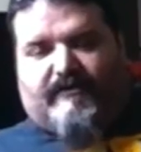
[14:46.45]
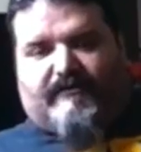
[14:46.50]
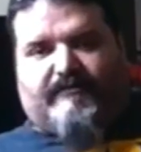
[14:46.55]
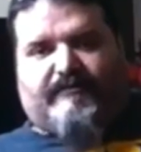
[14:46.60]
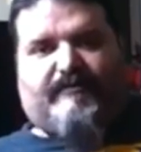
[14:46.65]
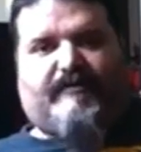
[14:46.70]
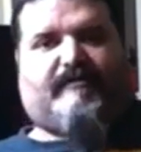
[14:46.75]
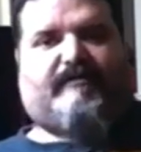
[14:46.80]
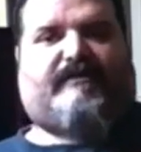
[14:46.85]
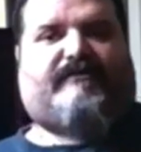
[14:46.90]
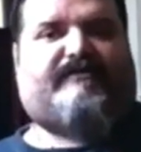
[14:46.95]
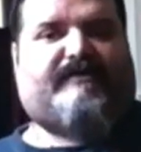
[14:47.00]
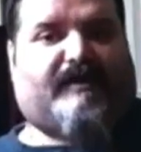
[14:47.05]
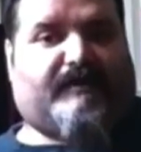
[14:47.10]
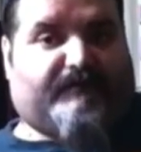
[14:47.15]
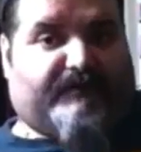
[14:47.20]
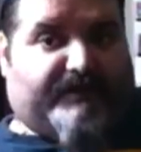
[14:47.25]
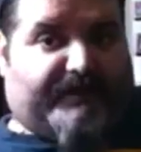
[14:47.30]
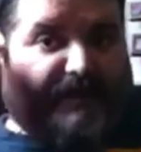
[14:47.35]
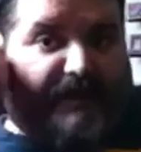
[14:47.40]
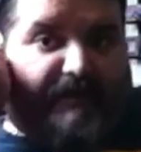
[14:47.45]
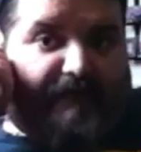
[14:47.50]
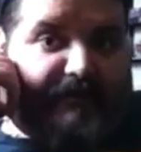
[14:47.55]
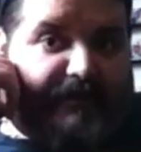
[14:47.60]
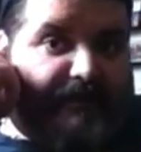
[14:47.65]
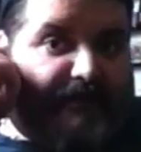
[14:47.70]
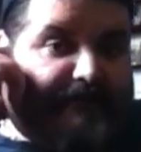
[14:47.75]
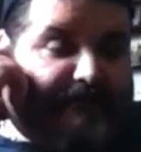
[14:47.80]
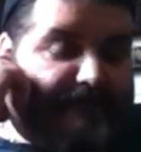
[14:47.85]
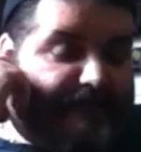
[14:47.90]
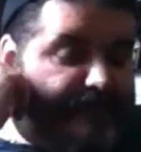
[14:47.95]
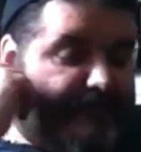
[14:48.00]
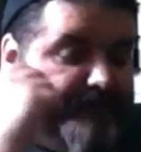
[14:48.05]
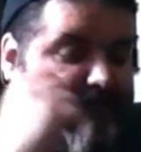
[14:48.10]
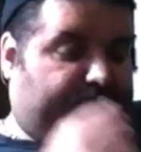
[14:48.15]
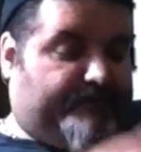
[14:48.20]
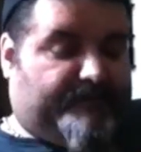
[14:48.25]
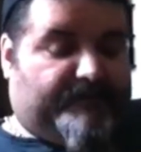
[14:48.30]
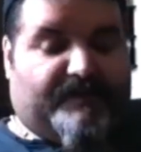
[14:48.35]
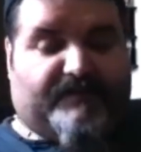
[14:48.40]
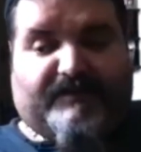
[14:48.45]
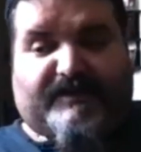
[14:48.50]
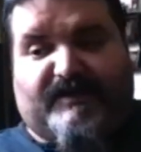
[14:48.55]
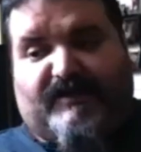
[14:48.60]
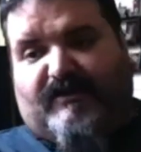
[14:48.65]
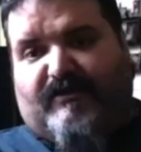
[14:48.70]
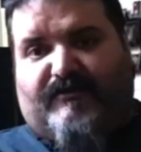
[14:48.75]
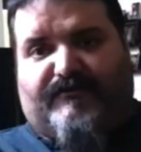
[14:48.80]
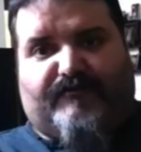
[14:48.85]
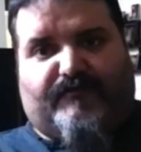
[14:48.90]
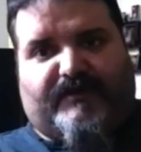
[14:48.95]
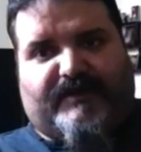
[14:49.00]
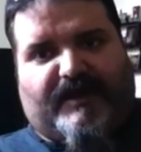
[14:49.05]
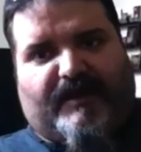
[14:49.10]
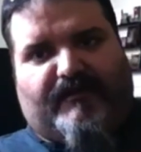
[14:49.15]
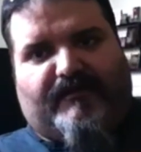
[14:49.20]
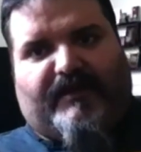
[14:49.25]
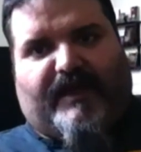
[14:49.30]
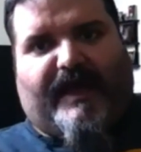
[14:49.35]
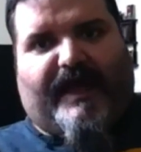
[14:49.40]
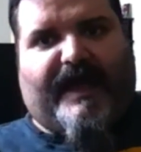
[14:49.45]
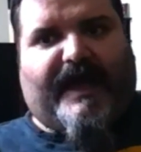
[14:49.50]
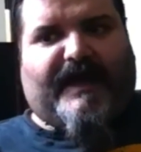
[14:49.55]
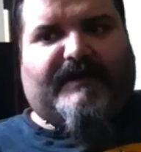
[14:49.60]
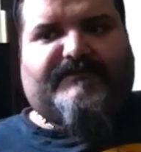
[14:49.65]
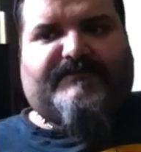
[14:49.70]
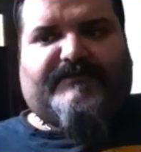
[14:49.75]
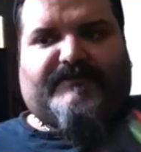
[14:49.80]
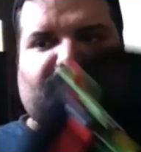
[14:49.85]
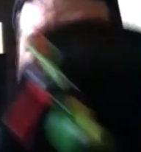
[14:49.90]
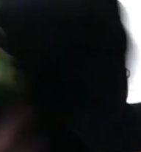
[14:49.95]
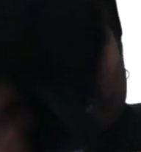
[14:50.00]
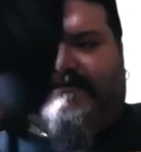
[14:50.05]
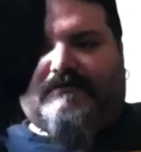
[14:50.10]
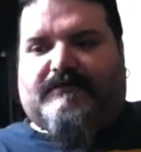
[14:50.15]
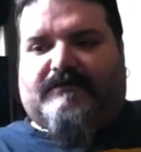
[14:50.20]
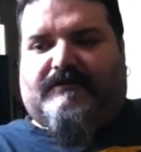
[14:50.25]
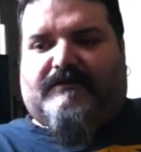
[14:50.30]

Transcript: That's pretty much how I carry it. And then I also carry the hats and